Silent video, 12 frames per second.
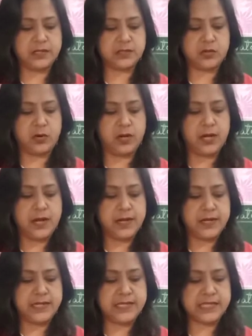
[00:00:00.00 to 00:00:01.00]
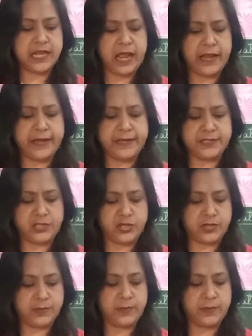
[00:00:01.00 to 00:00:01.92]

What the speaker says: is called desalination.